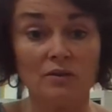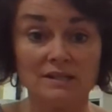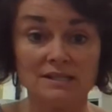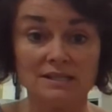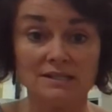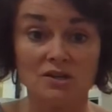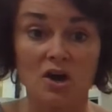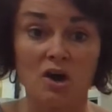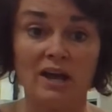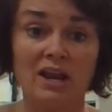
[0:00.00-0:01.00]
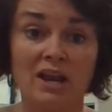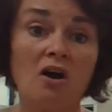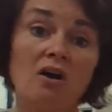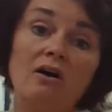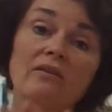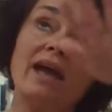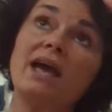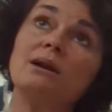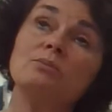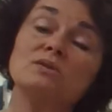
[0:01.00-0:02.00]
on the seesaw and all the
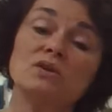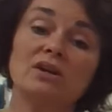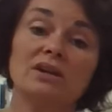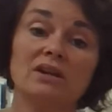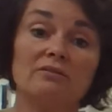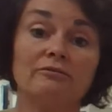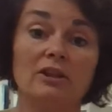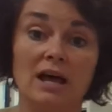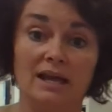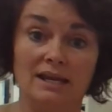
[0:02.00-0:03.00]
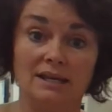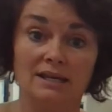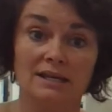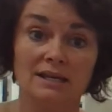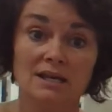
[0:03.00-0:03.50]
animals are going to go flying.